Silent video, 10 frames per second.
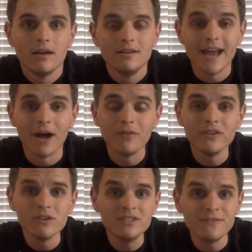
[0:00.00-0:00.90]
Now,
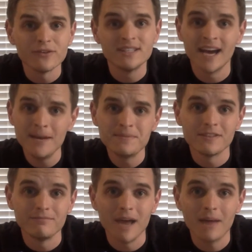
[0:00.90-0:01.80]
there are different types
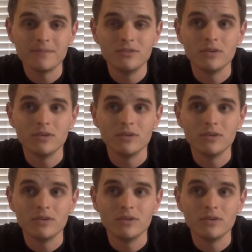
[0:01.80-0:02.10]
of maps.